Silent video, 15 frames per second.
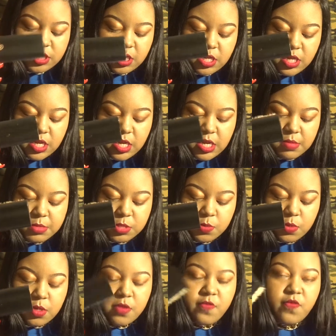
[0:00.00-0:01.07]
that it comes
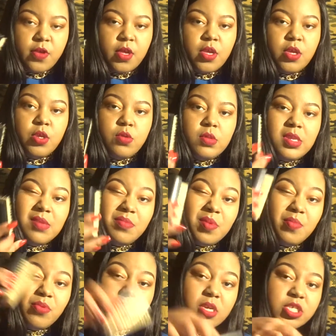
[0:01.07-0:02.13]
with, you dip the
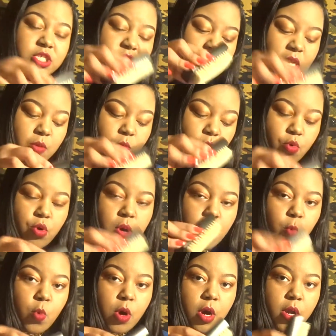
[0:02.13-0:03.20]
brush in
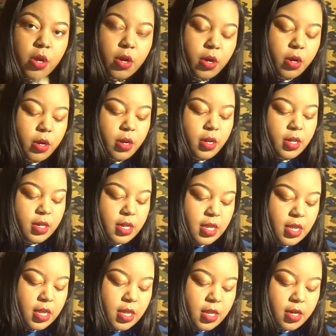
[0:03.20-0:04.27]
warm water.
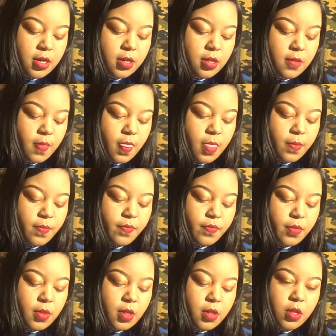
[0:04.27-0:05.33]
Then
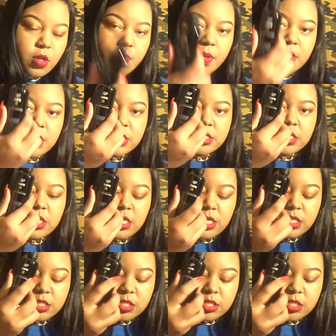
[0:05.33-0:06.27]
you put this cleaning